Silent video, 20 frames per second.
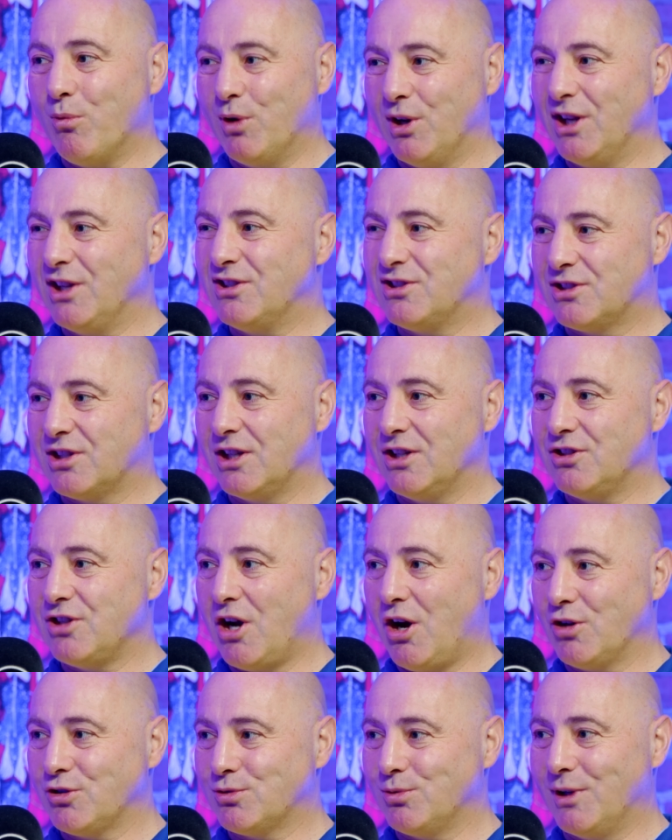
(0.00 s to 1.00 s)
We need to teach
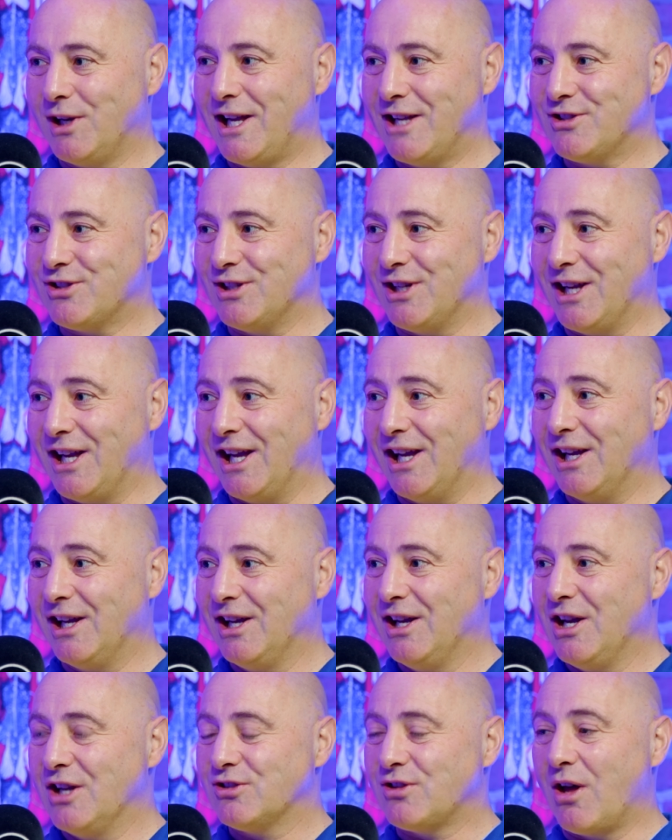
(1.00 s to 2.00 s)
Arsenal a lesson here.
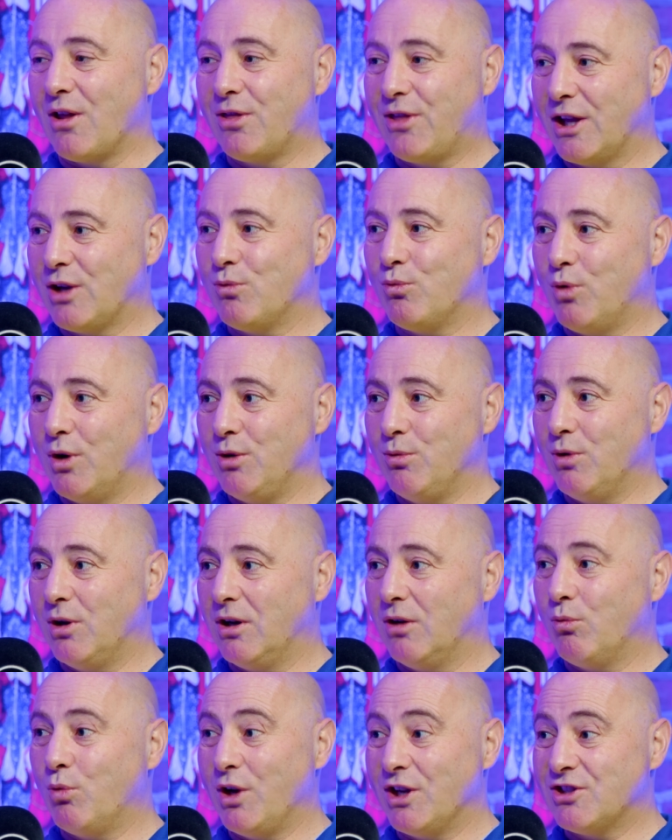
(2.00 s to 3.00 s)
So I think we
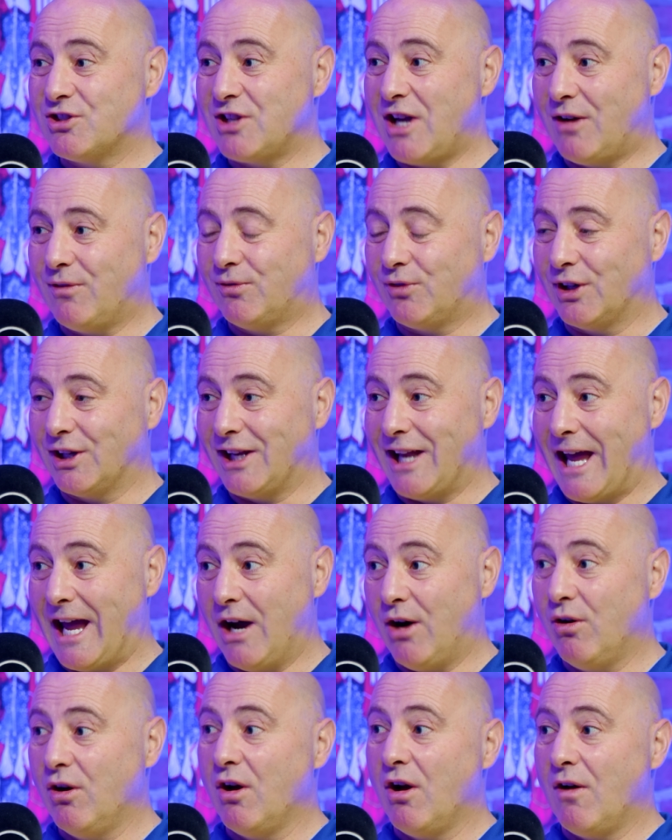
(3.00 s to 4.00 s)
were we're suffering
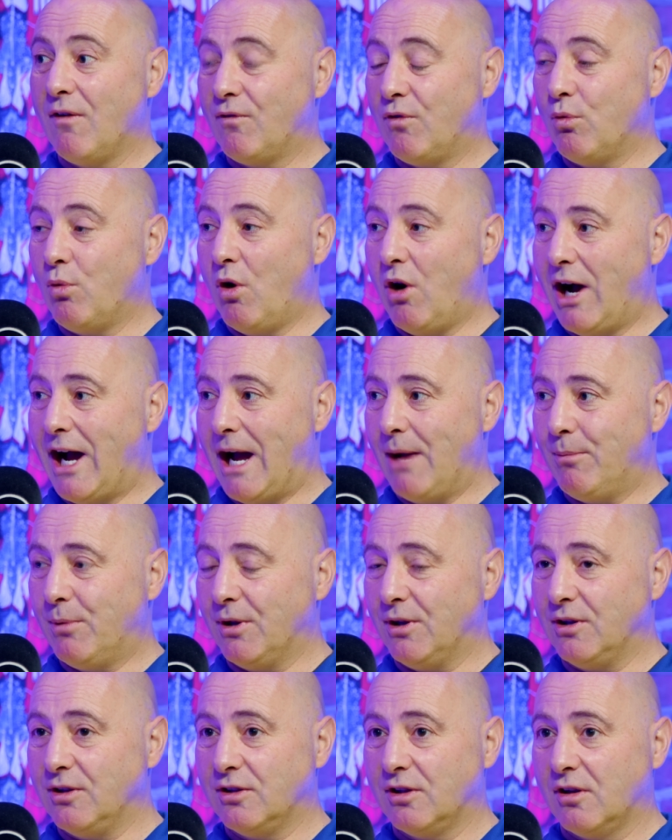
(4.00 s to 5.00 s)
now for what
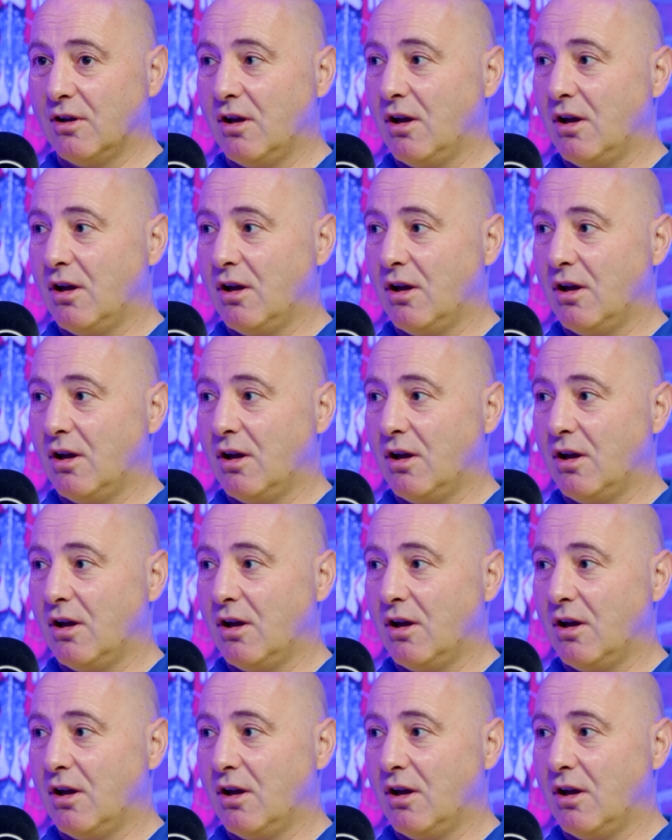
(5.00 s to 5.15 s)
happened.